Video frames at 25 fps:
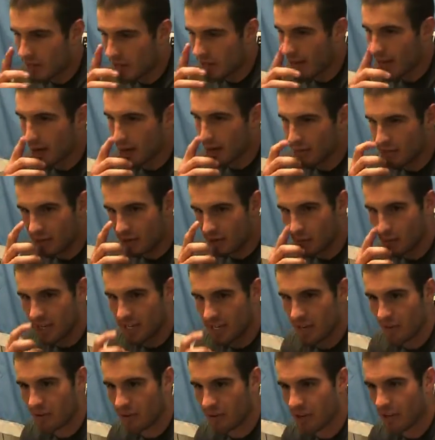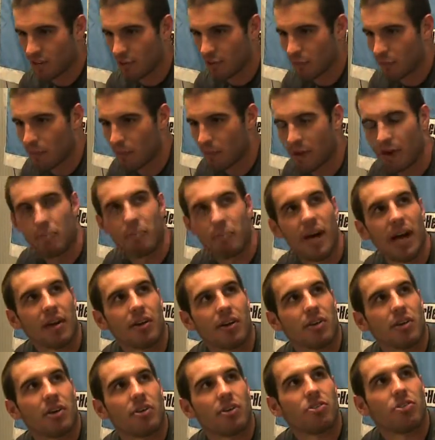Yeah, I think we definitely got the momentum
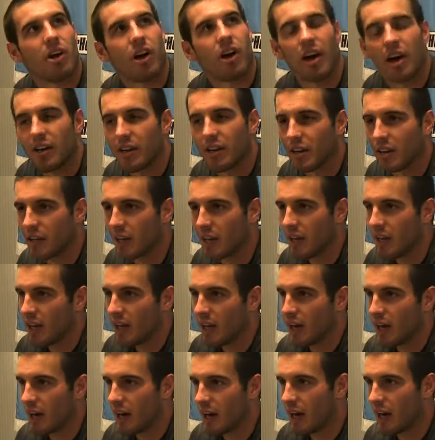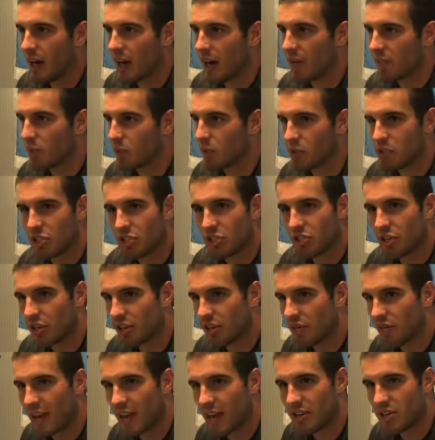back on our side, and we just
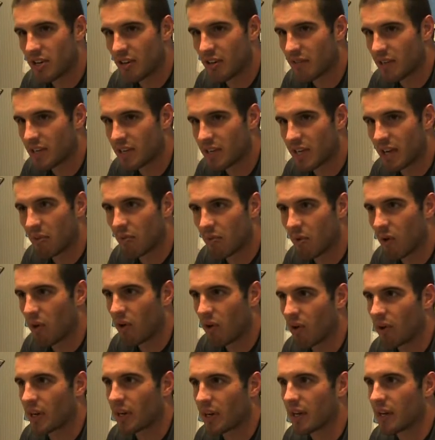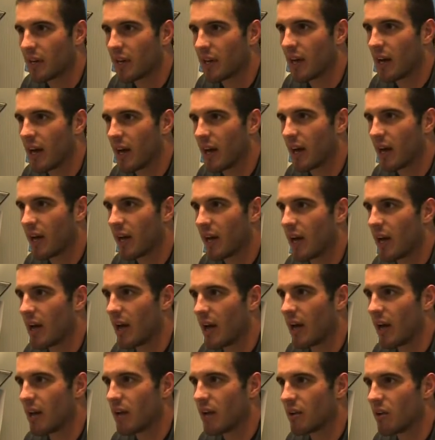took advantage of it and kept rolling. And,
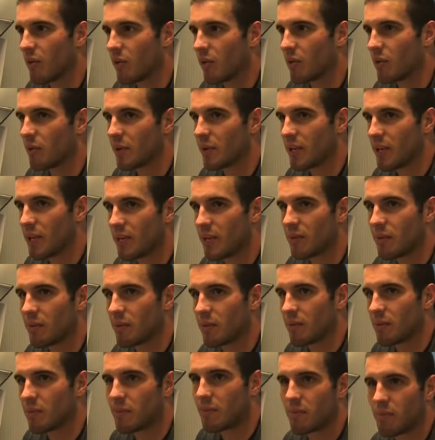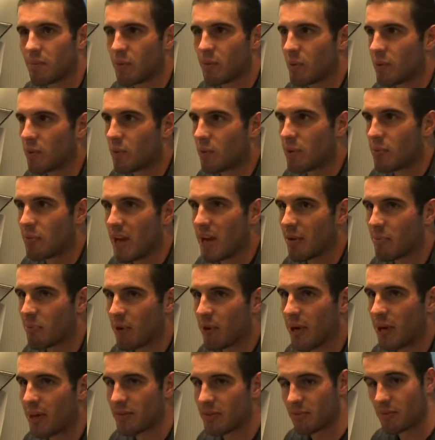you know, when we make
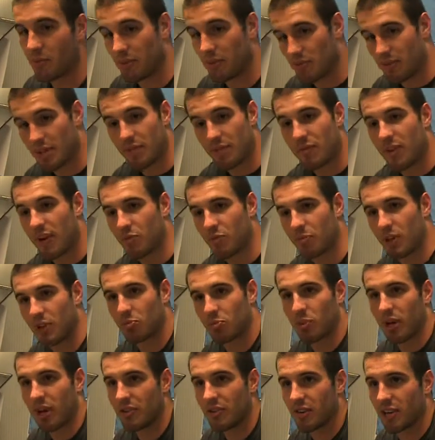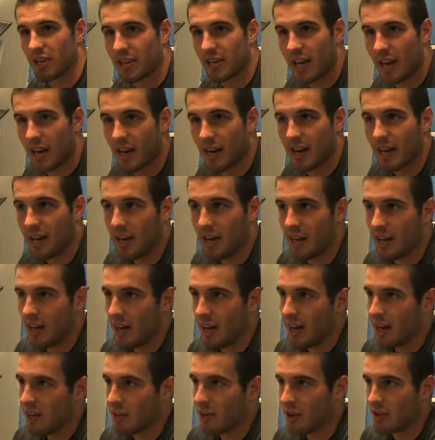plays, when defense makes plays like that,
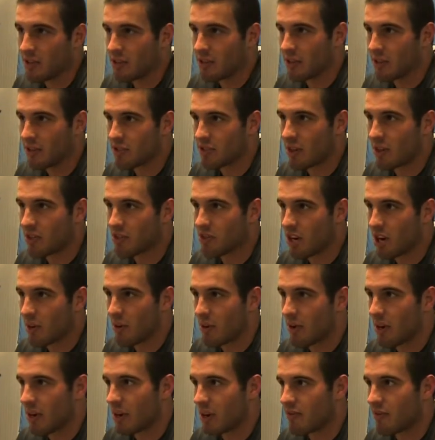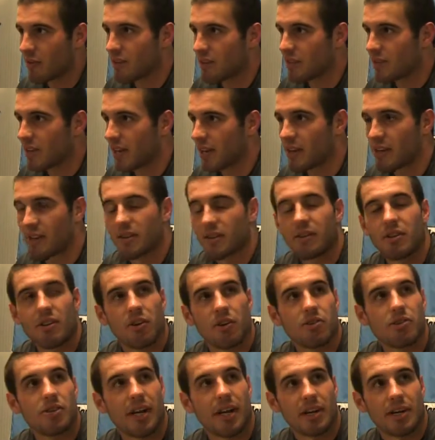you know, it's our job on offense to take, you
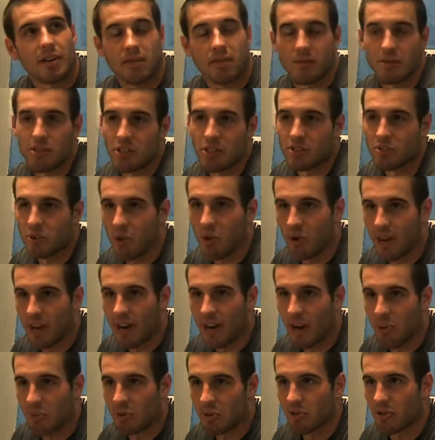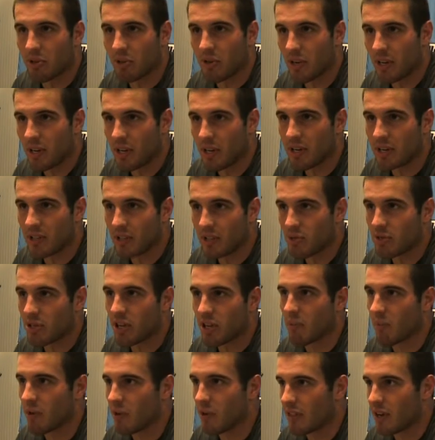know, take control of that opportunity and do
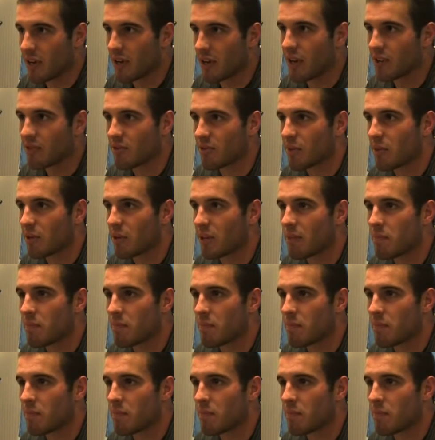something with it, and that's what we do.